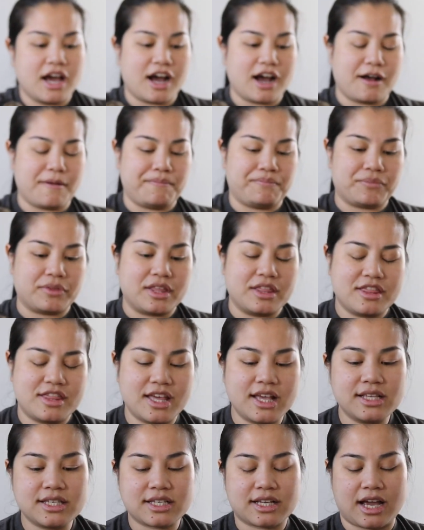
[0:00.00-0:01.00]
um,
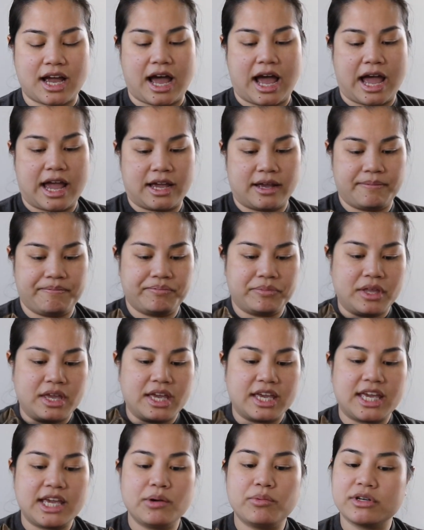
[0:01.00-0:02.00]
this guy
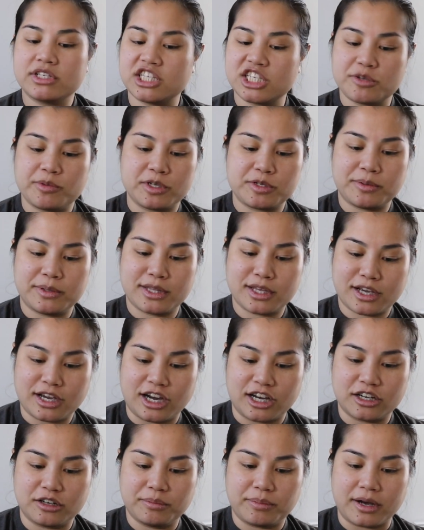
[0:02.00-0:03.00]
he wasn't supposed to be the
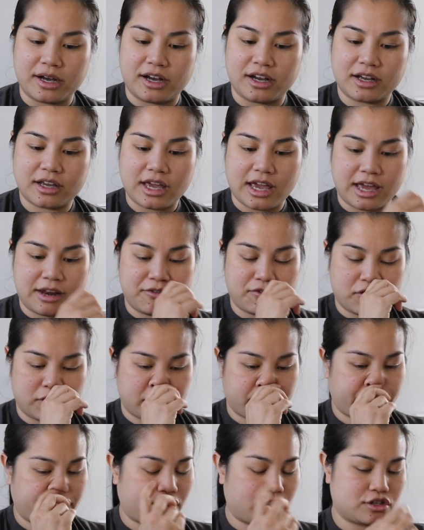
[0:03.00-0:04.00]
cuddle bug, and for
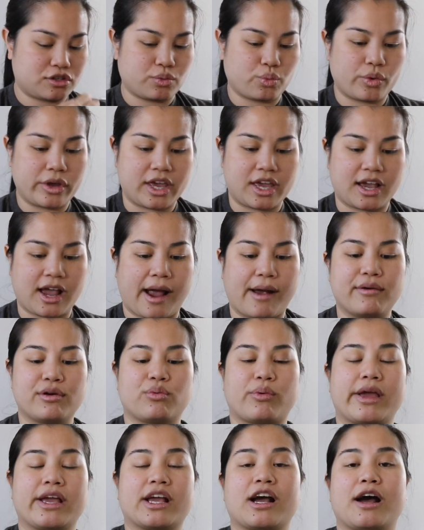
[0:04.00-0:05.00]
the first week, I
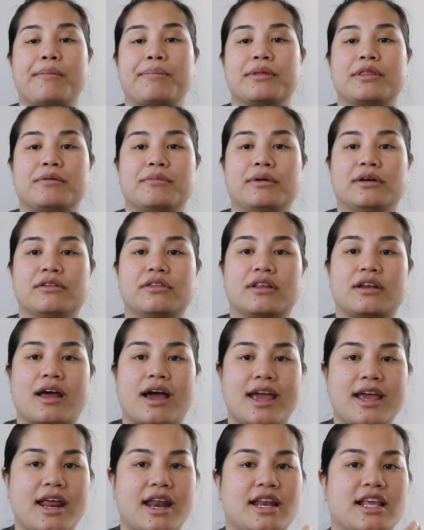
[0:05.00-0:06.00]
would wake up in the middle of the
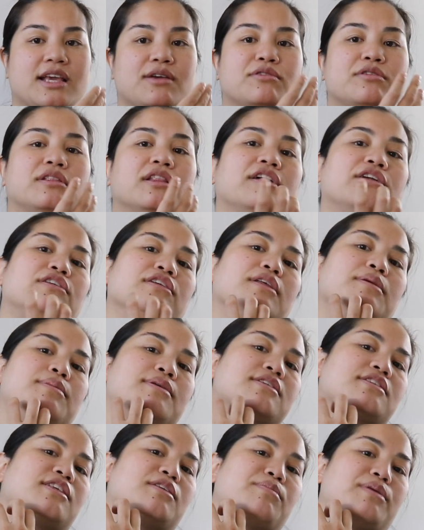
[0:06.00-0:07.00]
night and he would literally be
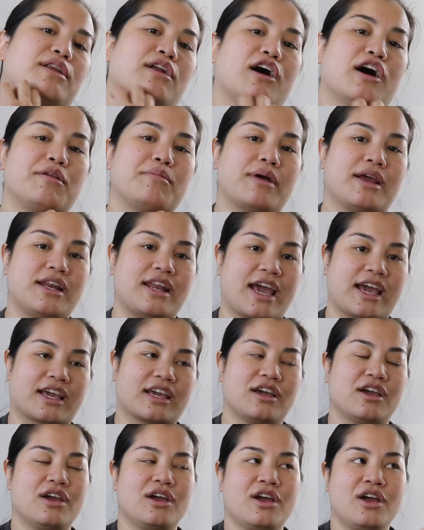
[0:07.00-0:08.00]
sleeping on my
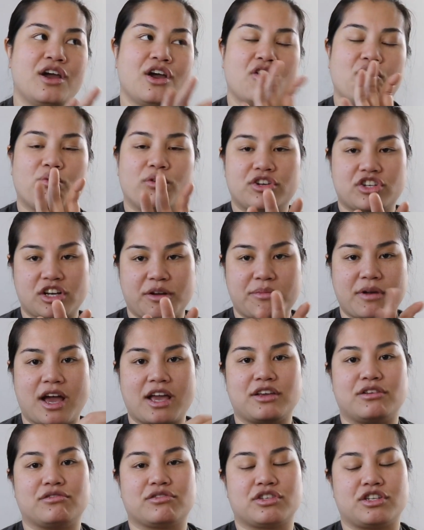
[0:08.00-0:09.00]
neck, which I'm
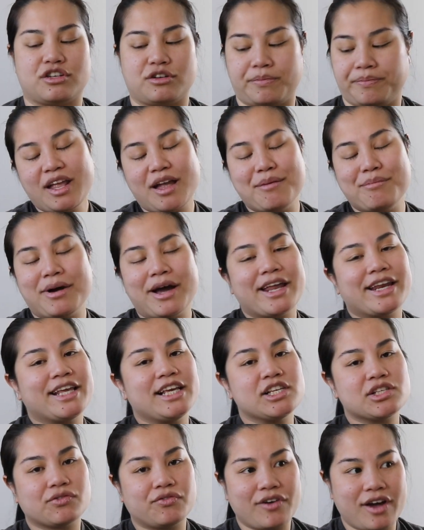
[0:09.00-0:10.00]
not used to. But
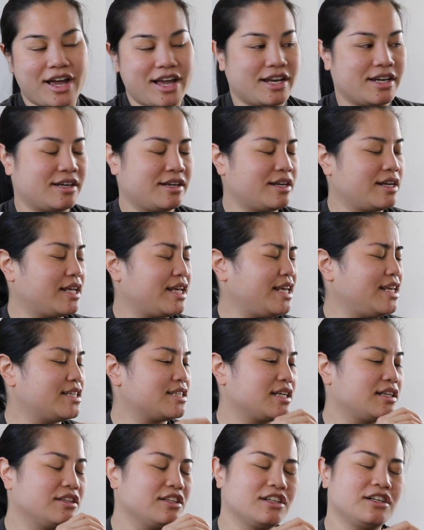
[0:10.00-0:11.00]
he's fun.
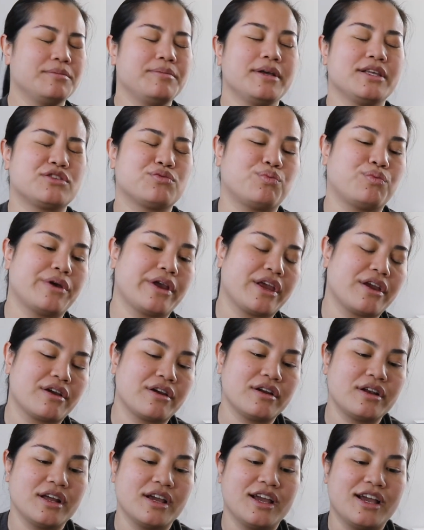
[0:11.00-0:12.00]
He's a little bit,
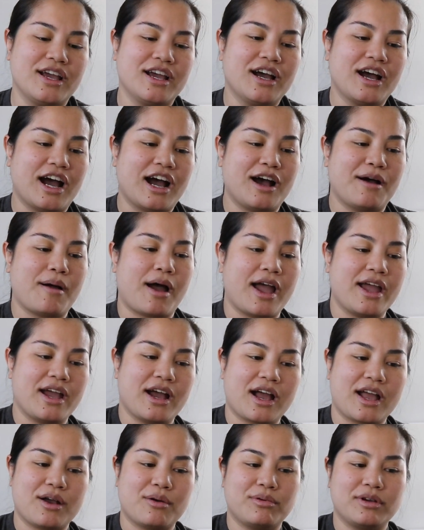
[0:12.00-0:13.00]
weird. Uh, I,
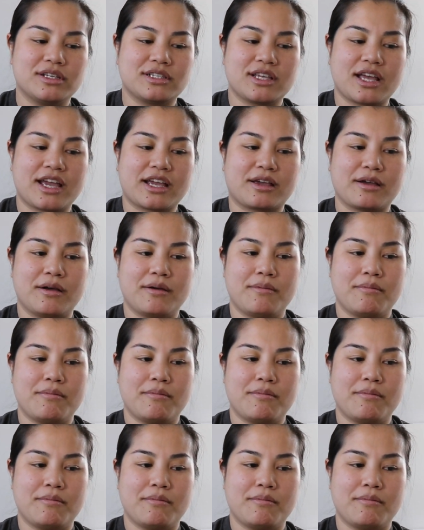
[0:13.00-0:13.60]
I always like